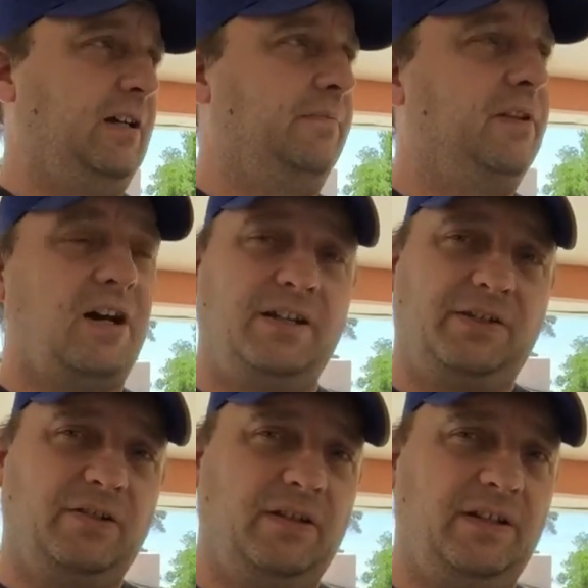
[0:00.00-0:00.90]
Not as
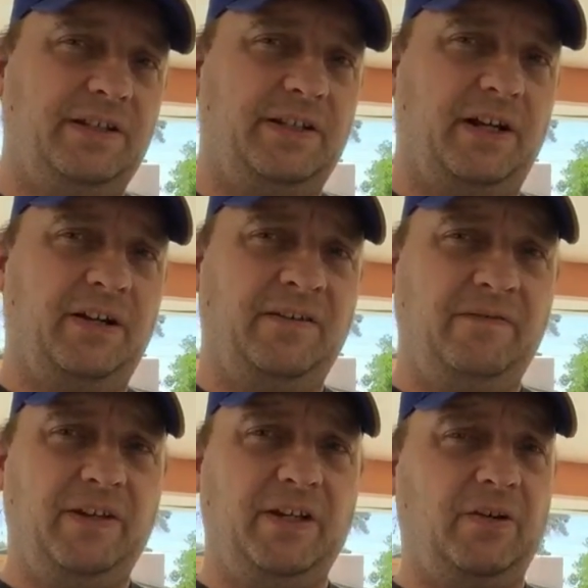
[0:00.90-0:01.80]
good as
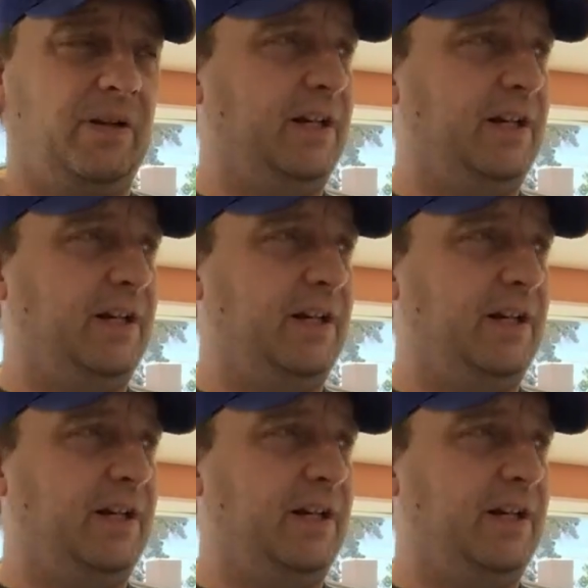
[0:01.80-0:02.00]
video